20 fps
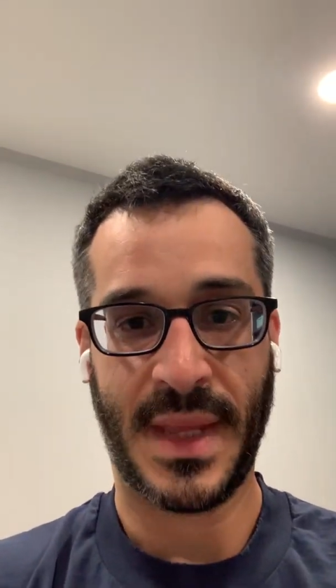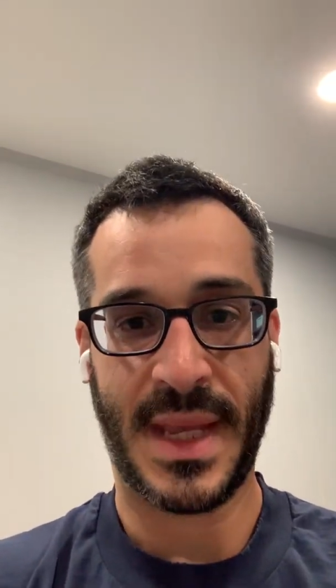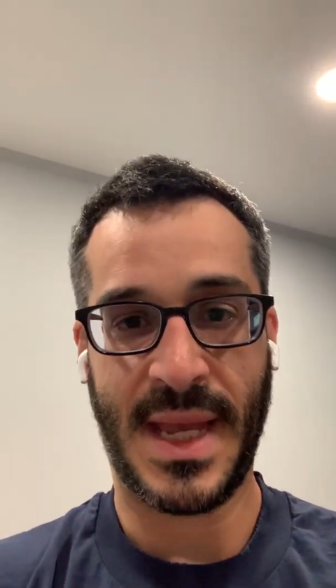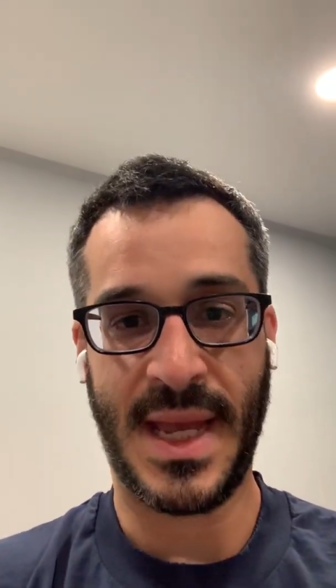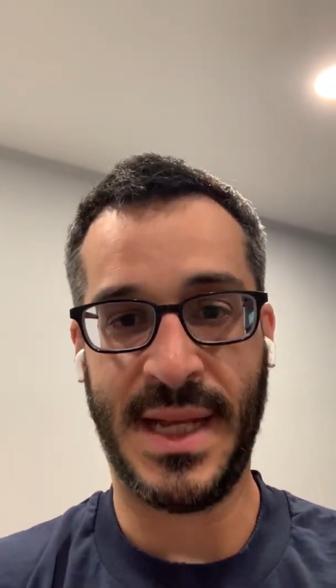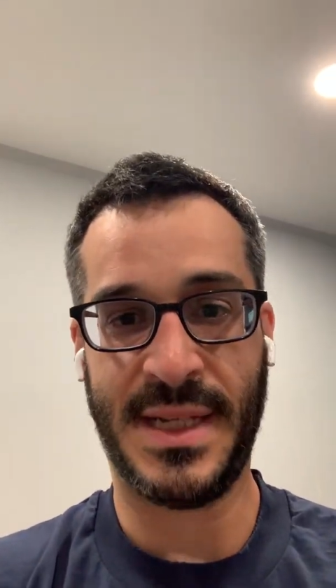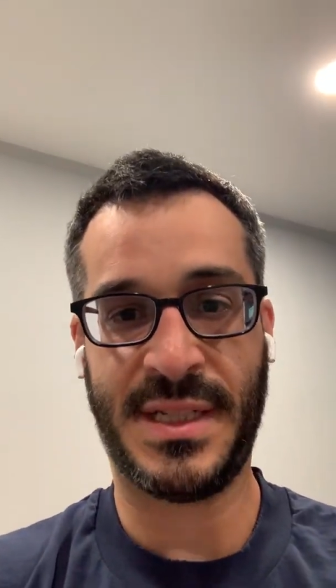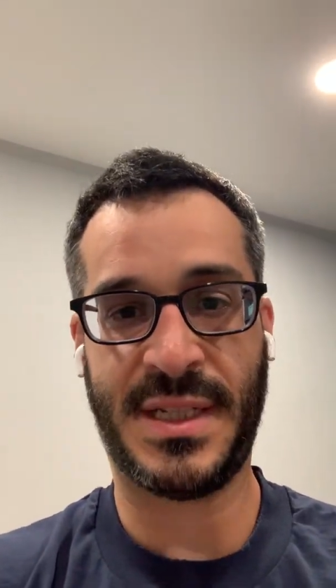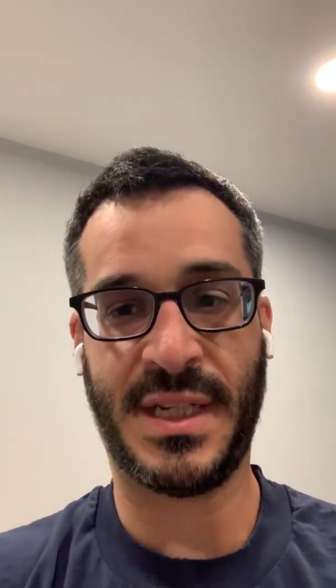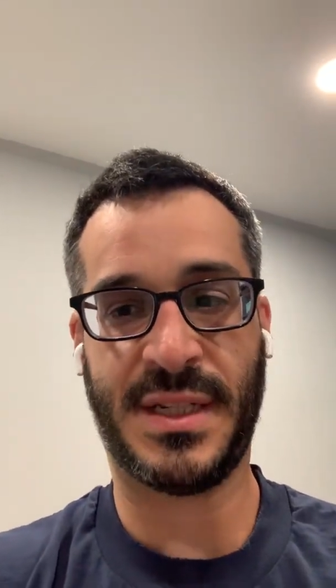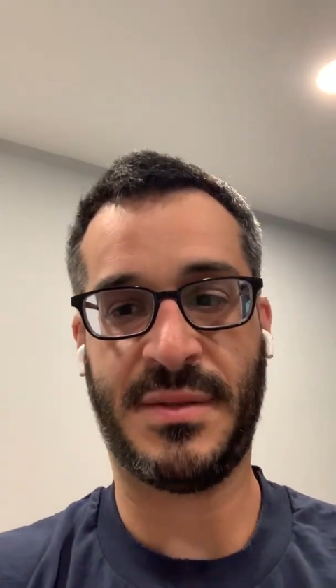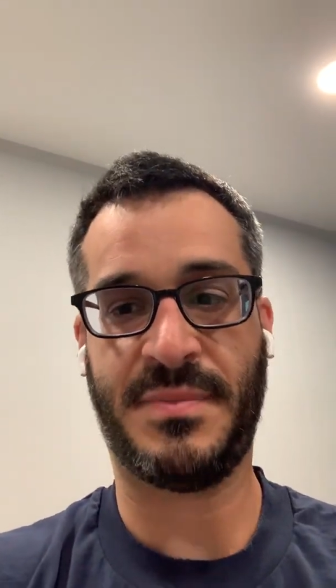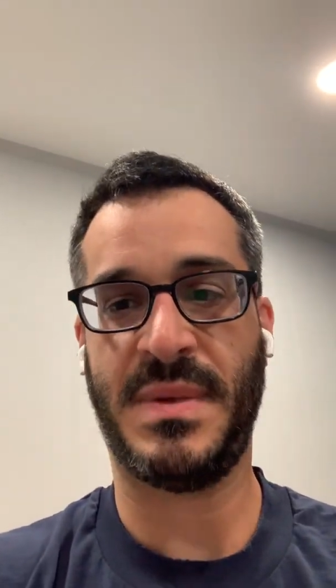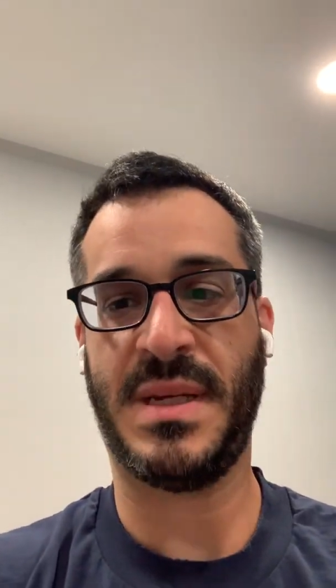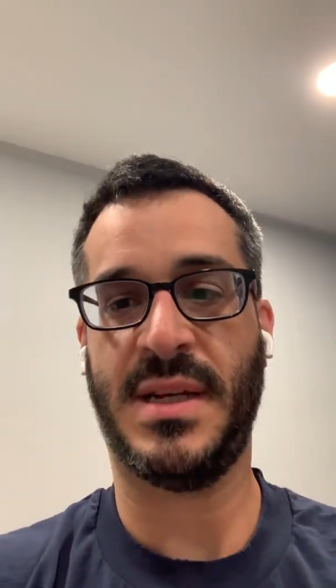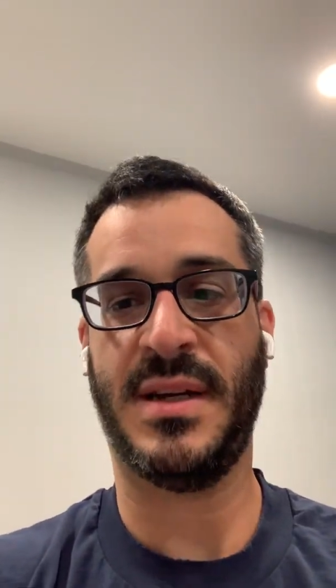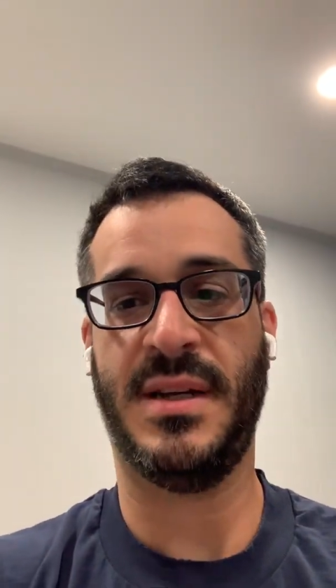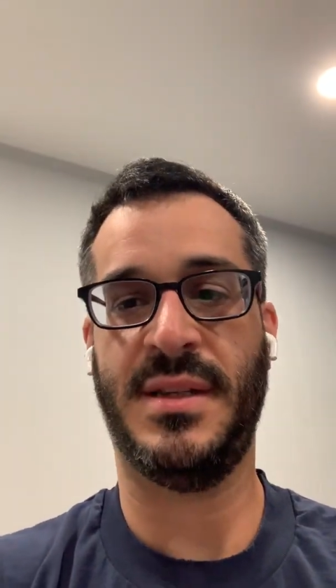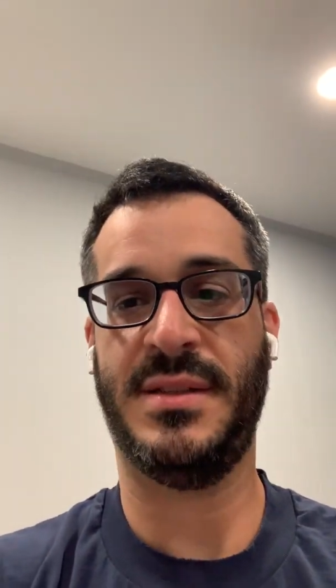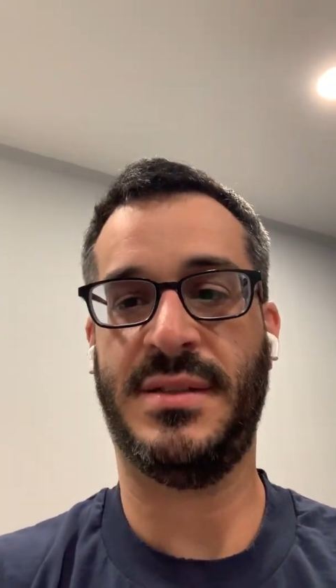It's just
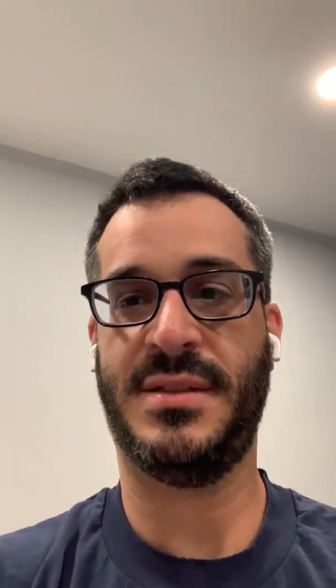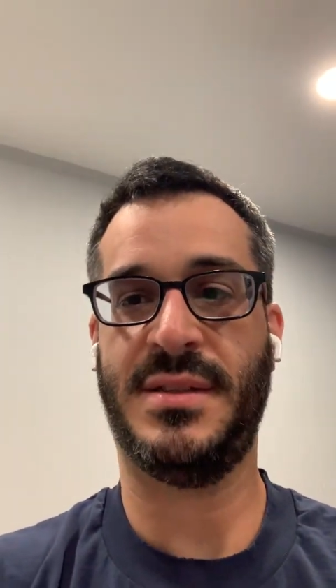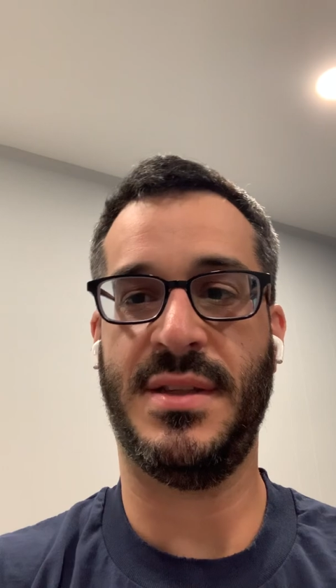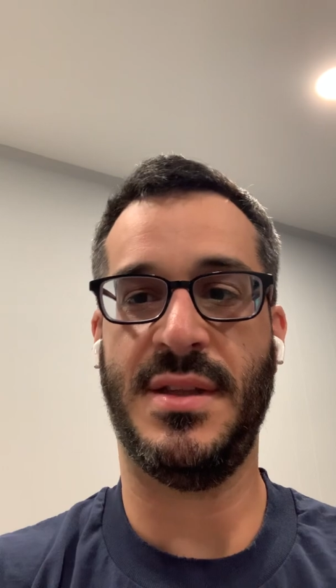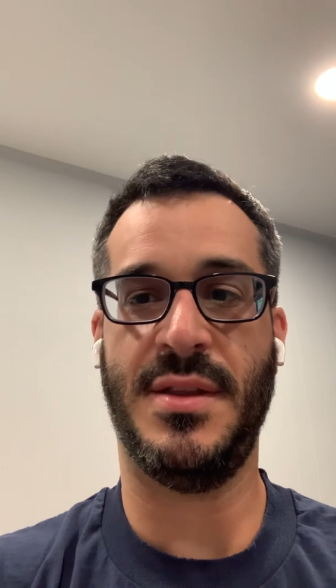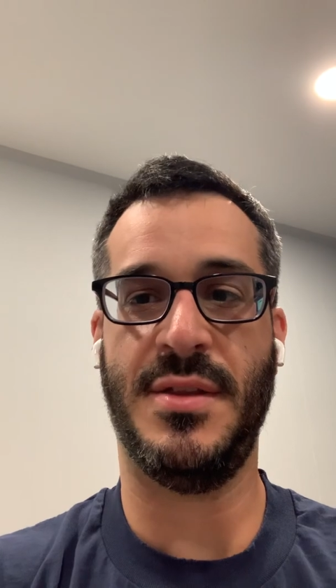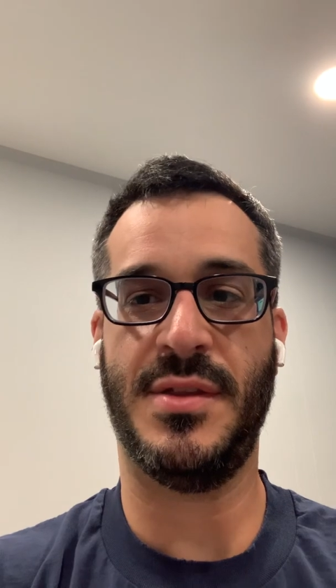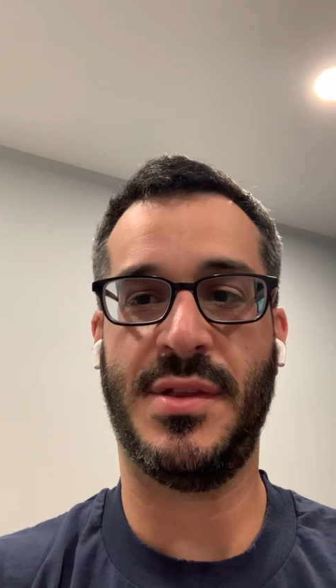because